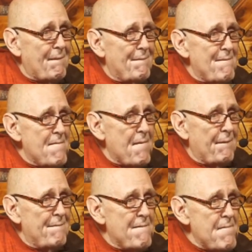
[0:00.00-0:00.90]
I had a
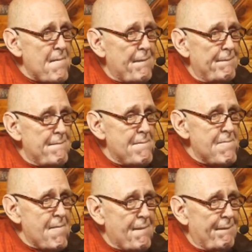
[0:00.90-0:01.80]
question about
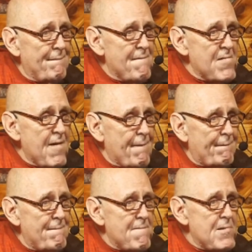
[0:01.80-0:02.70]
what does it
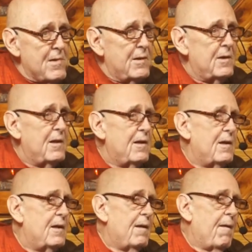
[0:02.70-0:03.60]
mean my
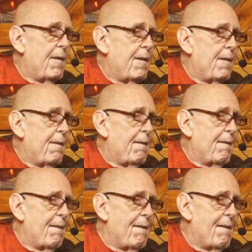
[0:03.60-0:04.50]
consciousness
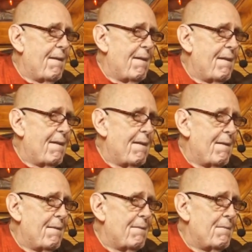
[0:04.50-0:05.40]
won't be
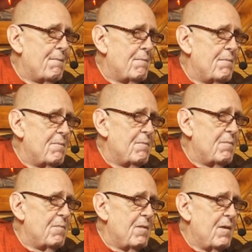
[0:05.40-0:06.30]
dependent on
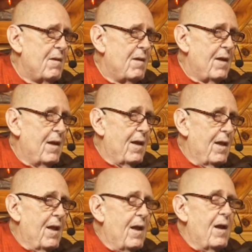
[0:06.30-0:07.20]
consciousness?
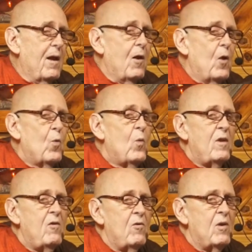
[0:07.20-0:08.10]

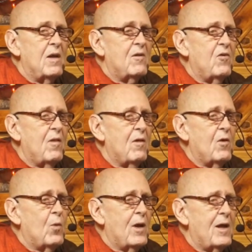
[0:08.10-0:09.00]
When you get to the
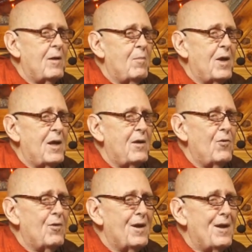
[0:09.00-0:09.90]
quiet mind,
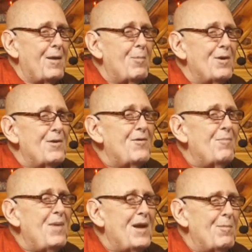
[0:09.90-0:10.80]
you'll get able to
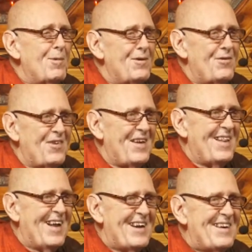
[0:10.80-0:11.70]
be able to see
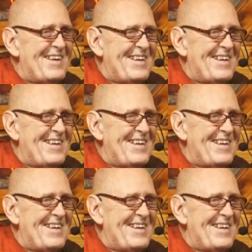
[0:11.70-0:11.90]
that.